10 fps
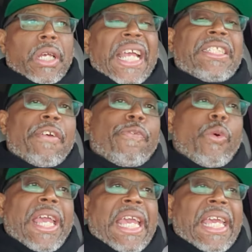is if
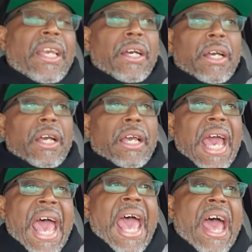we
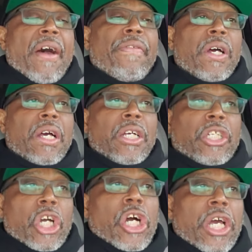have
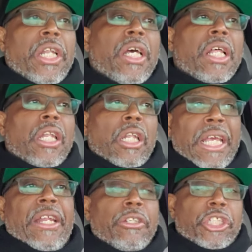good
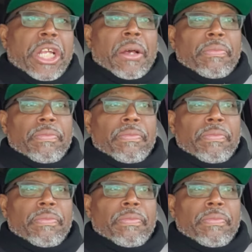leadership.